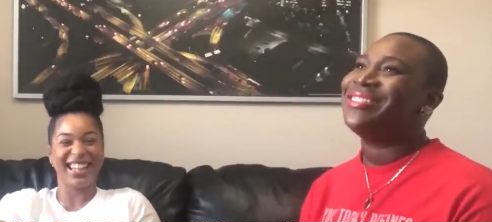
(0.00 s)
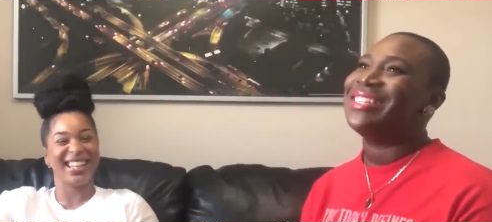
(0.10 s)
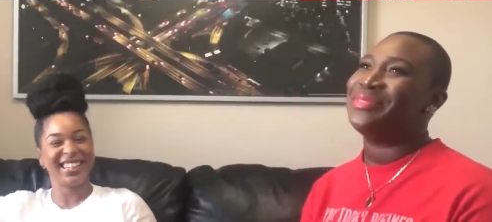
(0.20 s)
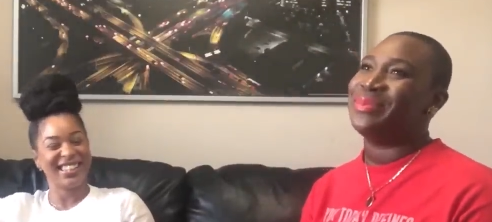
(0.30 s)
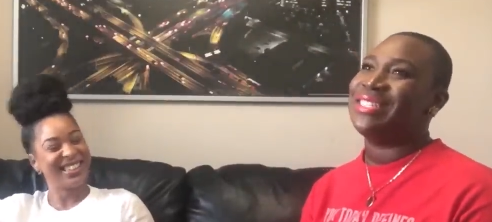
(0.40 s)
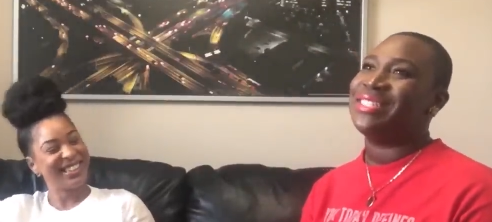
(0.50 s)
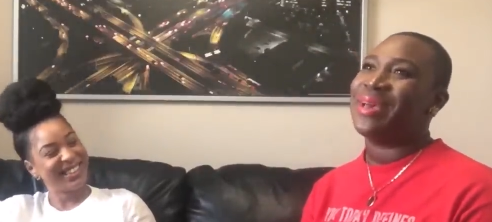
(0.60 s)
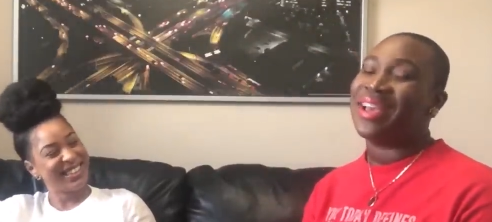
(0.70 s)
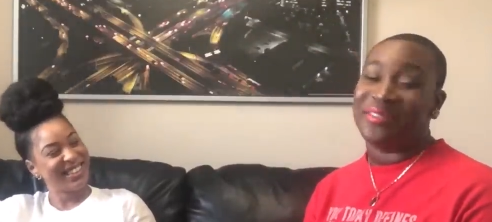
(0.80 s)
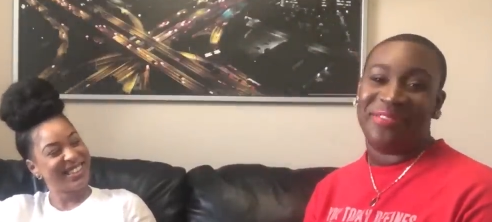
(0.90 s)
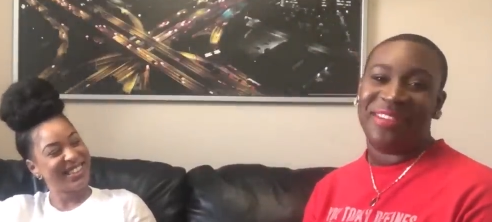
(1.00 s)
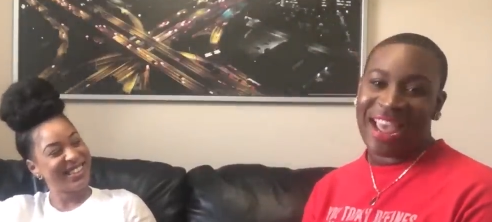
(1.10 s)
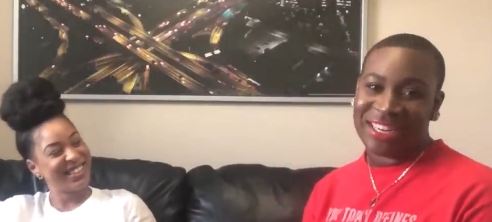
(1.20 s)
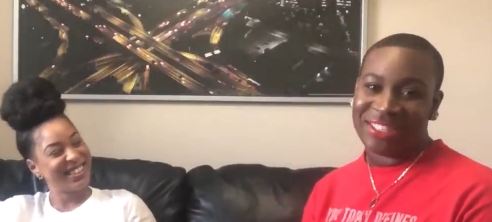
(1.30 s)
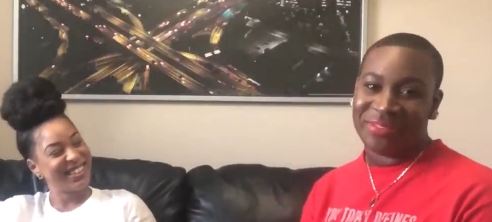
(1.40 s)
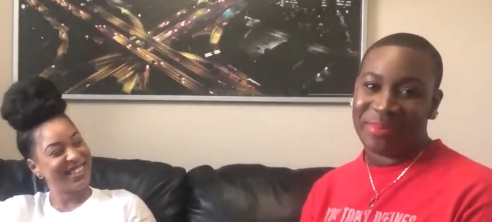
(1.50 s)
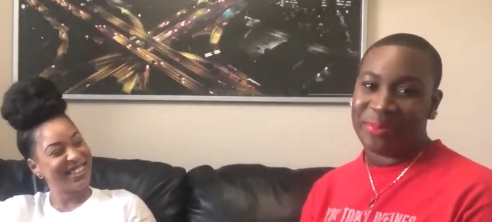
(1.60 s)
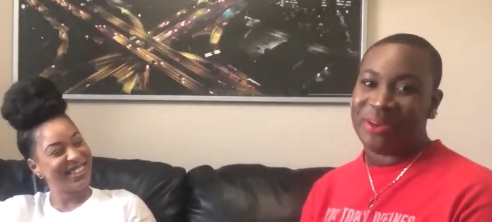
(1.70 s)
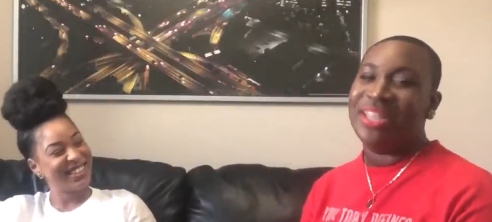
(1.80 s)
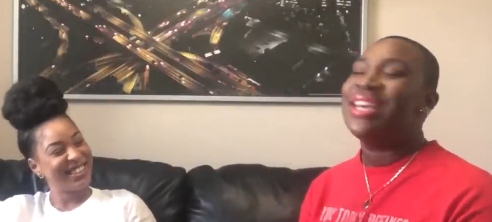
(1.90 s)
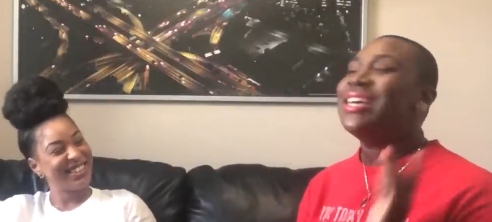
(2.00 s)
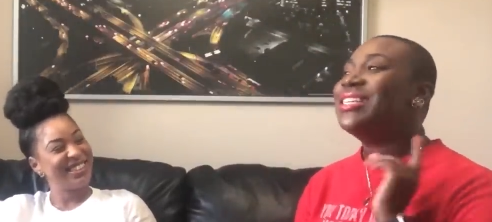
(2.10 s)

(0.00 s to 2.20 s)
Speaker 1: this brings back a flash of memory.